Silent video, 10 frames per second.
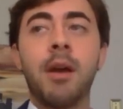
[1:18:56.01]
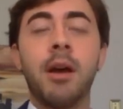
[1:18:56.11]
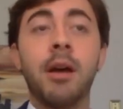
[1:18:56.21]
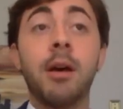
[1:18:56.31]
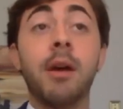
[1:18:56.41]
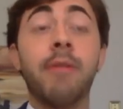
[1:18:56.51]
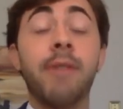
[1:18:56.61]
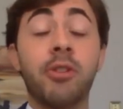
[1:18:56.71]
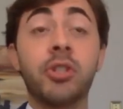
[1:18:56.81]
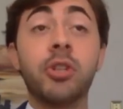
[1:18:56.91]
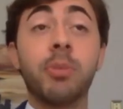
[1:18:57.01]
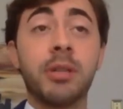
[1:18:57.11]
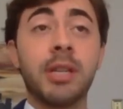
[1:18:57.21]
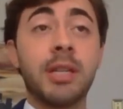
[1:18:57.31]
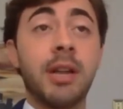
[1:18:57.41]
uh, found in
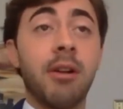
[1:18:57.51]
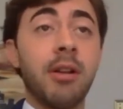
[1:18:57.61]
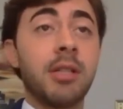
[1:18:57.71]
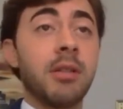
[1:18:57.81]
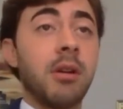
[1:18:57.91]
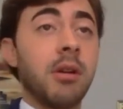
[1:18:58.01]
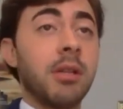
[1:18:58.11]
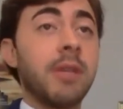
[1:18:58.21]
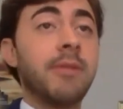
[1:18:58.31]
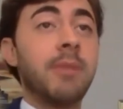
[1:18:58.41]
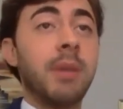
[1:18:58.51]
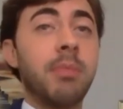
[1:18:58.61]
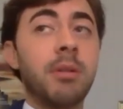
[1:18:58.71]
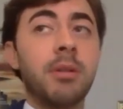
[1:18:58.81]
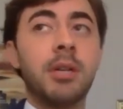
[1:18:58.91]
supercentenarians, long-lived
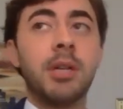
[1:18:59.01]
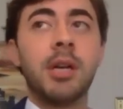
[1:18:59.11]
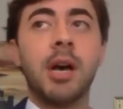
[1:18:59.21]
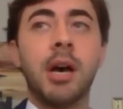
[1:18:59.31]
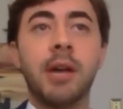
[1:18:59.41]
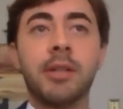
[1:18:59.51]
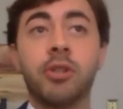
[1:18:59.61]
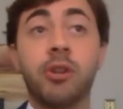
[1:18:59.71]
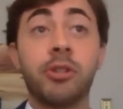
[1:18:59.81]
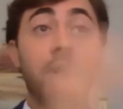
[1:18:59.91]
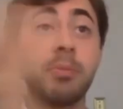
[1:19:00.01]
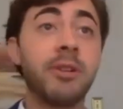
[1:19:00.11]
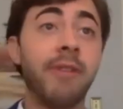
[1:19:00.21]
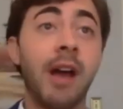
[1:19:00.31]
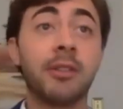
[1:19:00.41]
people. Uh, it's a
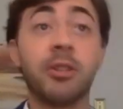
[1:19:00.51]
transcription factor